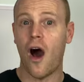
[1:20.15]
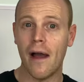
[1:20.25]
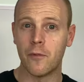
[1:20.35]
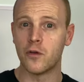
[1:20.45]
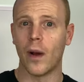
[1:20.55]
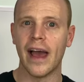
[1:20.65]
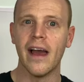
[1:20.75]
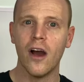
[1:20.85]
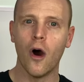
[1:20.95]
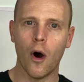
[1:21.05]
I would
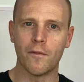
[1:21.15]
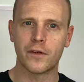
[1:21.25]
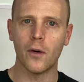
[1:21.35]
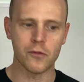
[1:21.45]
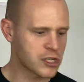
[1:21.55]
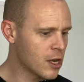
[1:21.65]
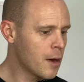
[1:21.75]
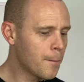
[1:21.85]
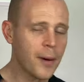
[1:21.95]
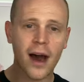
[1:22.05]
wear off course.
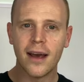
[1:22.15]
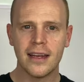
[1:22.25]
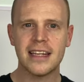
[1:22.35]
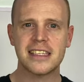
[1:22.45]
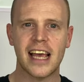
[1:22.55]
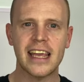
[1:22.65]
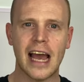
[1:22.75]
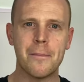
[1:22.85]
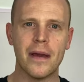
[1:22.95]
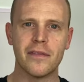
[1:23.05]
But let's take
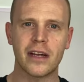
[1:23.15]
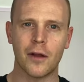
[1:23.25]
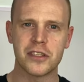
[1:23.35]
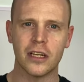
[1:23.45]
a bit of a closer